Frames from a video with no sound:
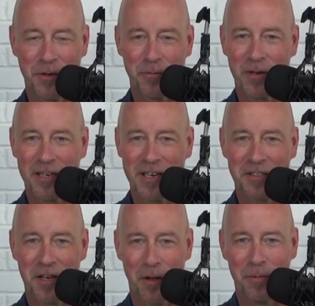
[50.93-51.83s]
It really does
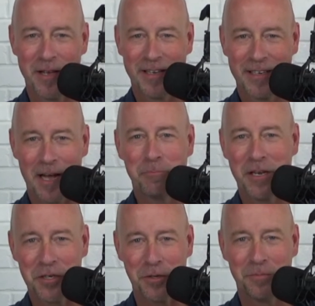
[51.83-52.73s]
help. God
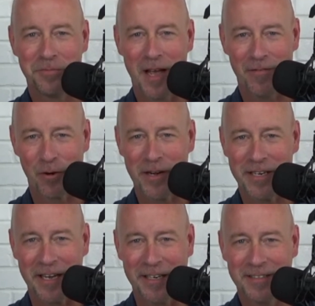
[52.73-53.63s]
bless you. Have a great
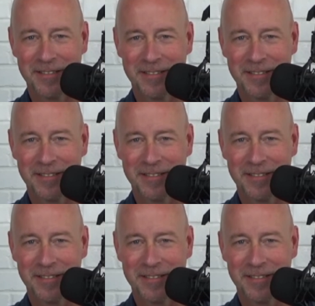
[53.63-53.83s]
day.